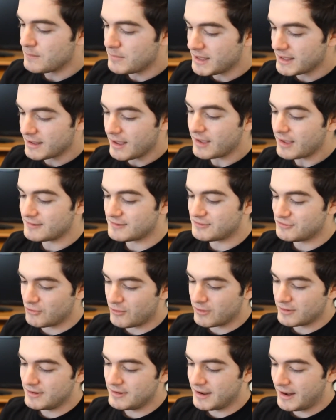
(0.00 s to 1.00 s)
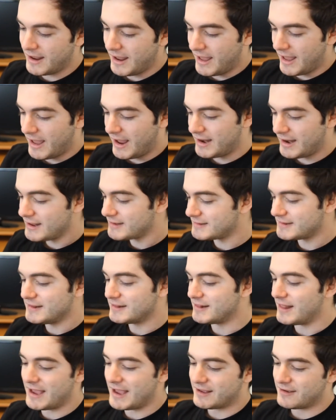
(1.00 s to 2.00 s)
Because, Jordan, it
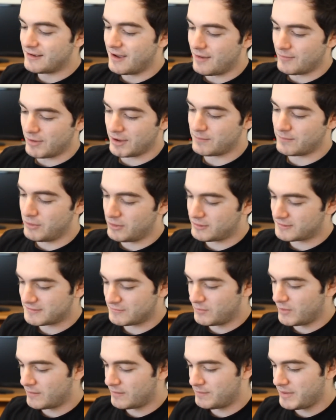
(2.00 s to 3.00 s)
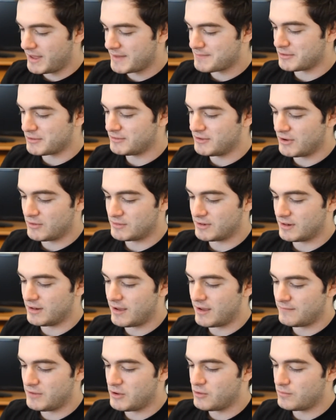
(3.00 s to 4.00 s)
isn't like comic books where people don't
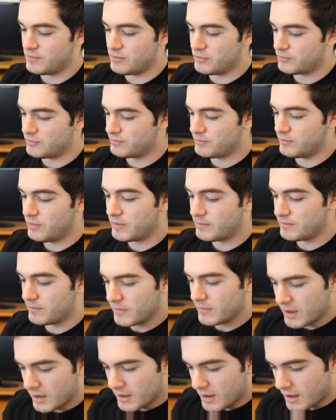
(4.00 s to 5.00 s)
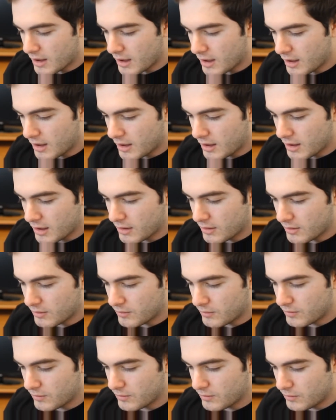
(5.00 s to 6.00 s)
love you.
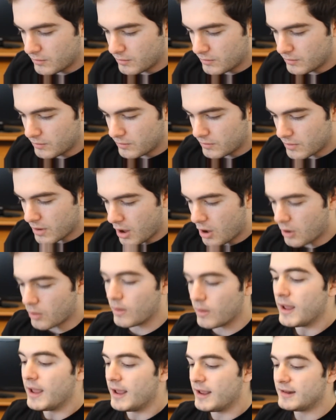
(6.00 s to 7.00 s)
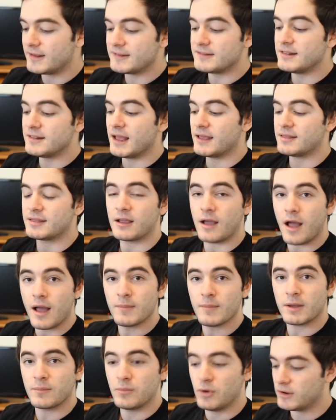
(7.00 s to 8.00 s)
It isn't like the
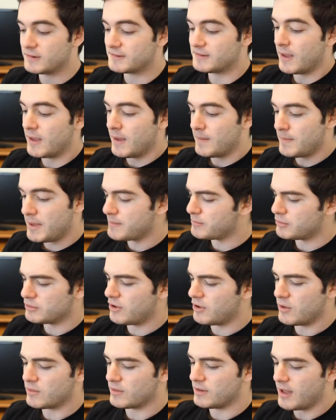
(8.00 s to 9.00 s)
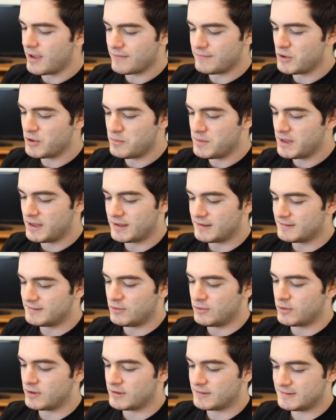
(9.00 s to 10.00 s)
comic books. People don't love you because
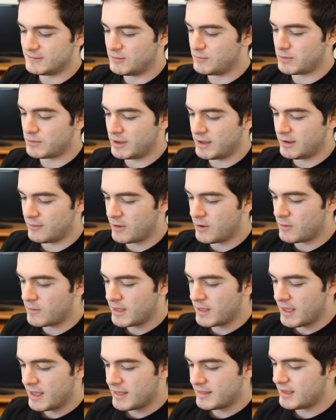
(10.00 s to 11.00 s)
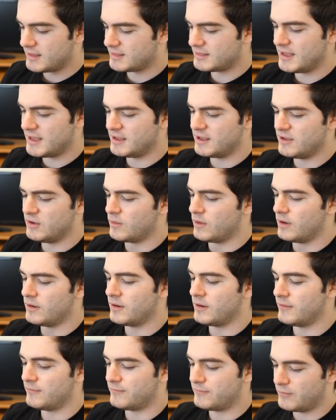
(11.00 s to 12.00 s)
you are a superhero. They think you
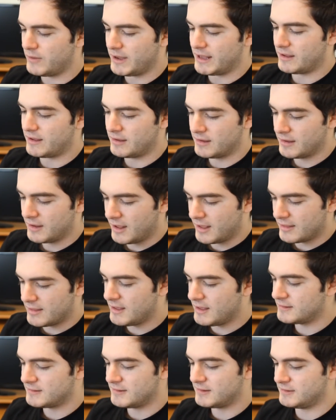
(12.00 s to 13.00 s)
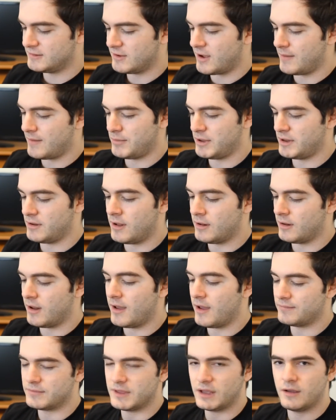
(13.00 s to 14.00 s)
are a freak. Then to top it all
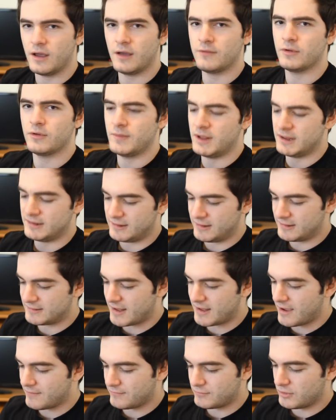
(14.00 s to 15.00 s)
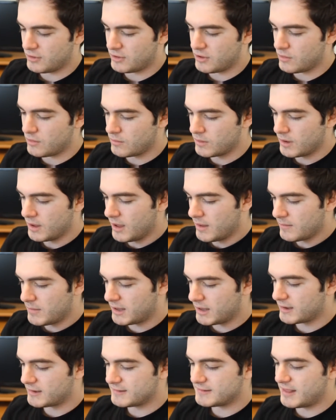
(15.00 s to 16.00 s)
off, the government is after you
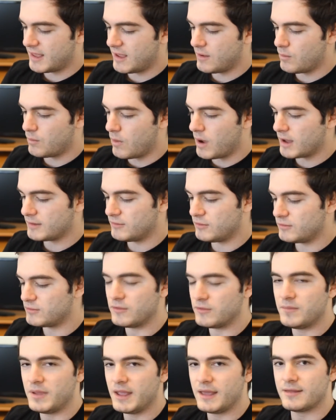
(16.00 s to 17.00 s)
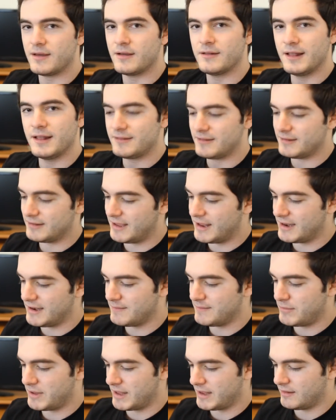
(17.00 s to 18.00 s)
because they want you to be their little
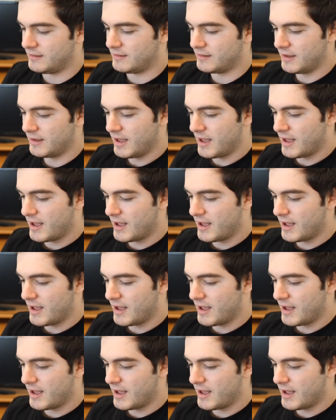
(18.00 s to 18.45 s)
guinea pig.